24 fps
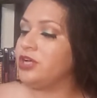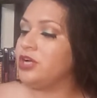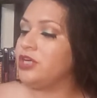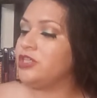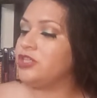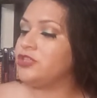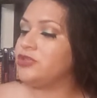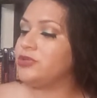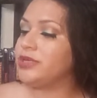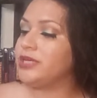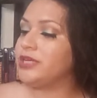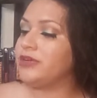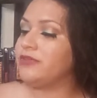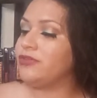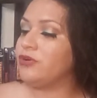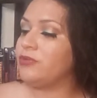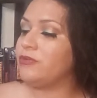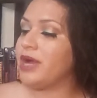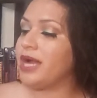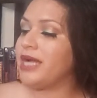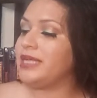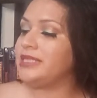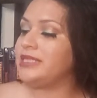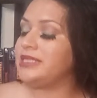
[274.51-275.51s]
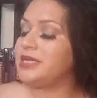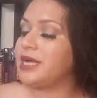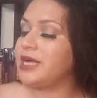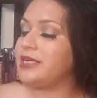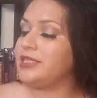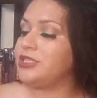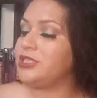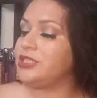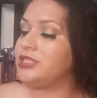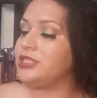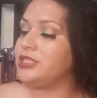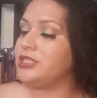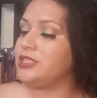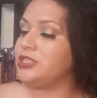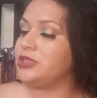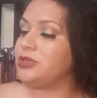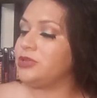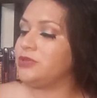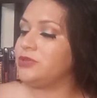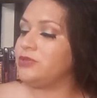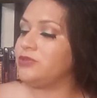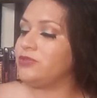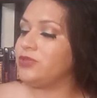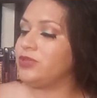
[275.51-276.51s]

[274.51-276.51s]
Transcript: A trick of her mind's eye, she assumed,